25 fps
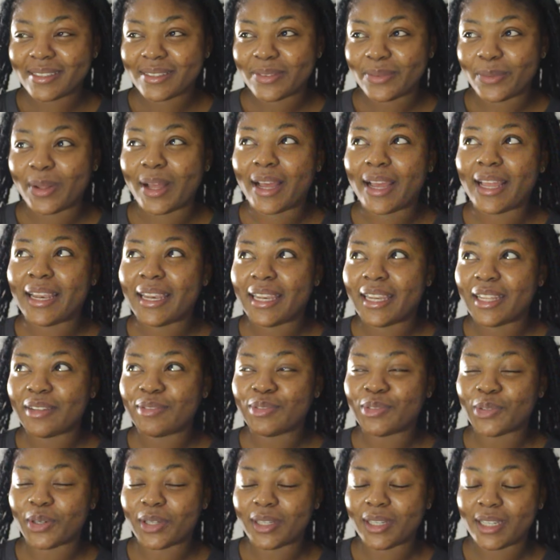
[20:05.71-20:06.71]
Well, I
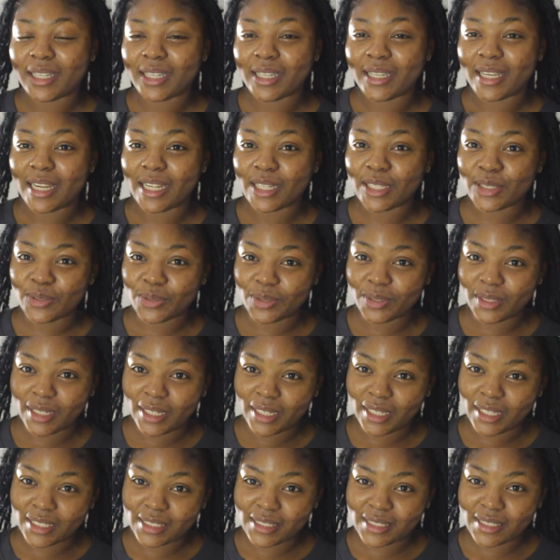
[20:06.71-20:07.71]
lived on it like
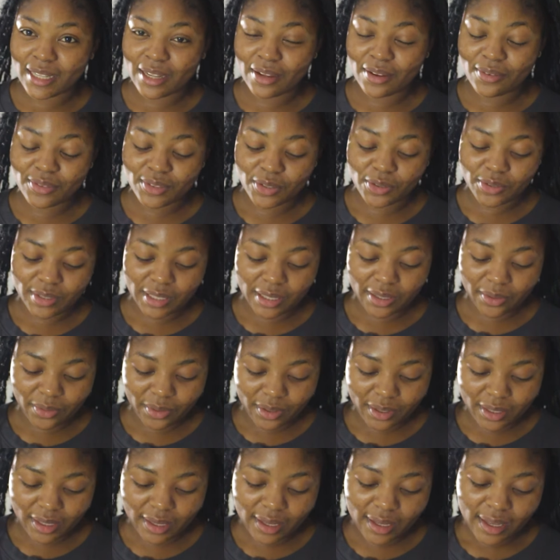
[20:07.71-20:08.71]
today and stuff, so I was like,
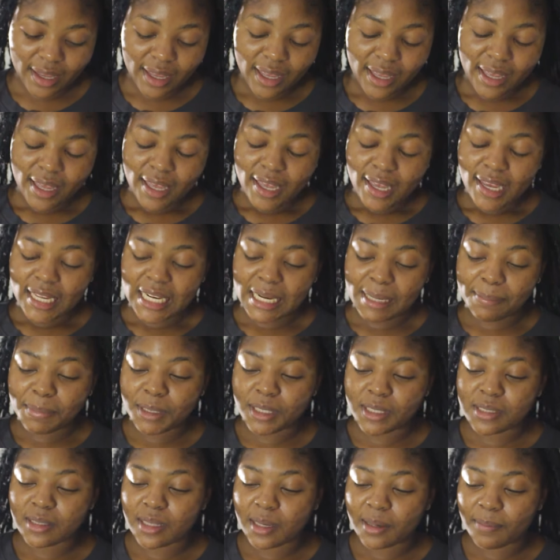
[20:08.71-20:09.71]
okay, Let me
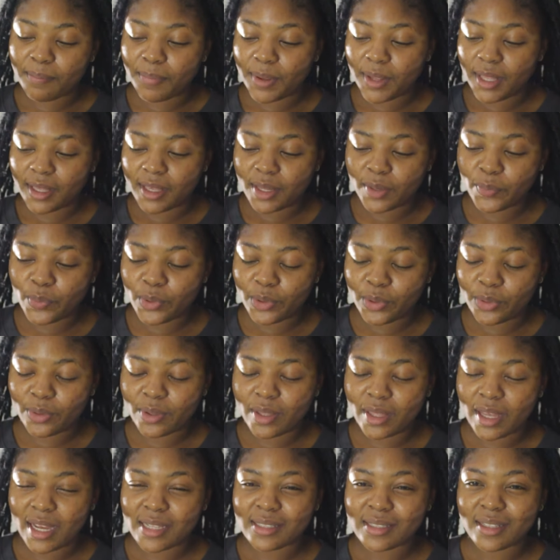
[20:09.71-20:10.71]
just unpack it with you
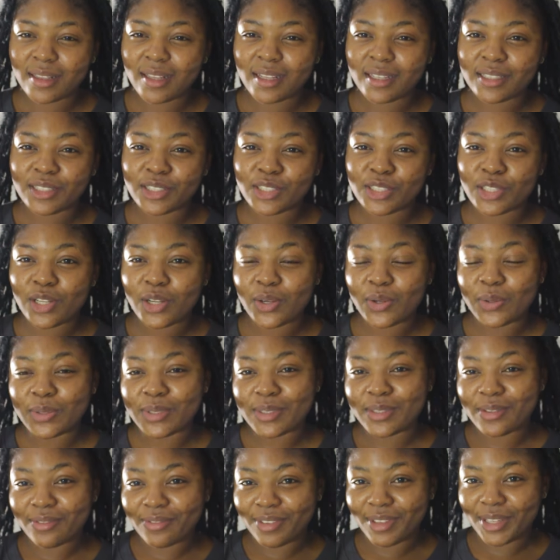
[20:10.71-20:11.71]
guys and then just
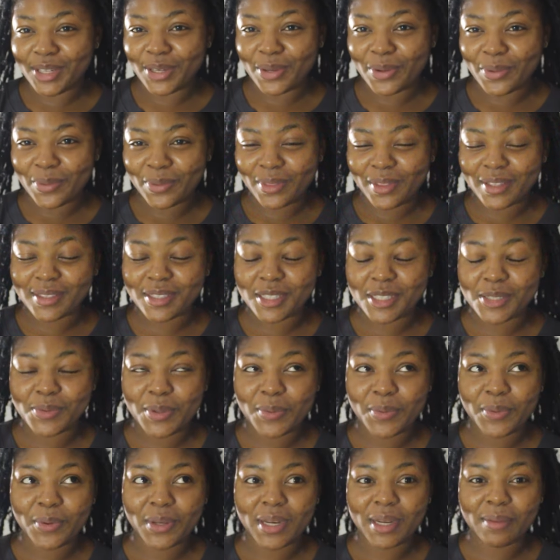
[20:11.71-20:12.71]
close the video. This is
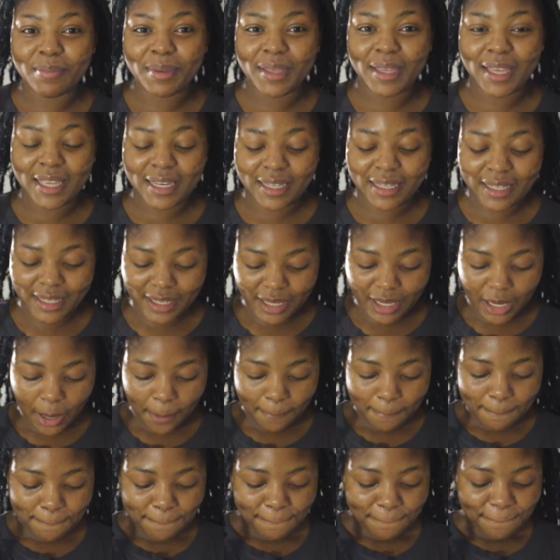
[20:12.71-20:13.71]
really going to be ending.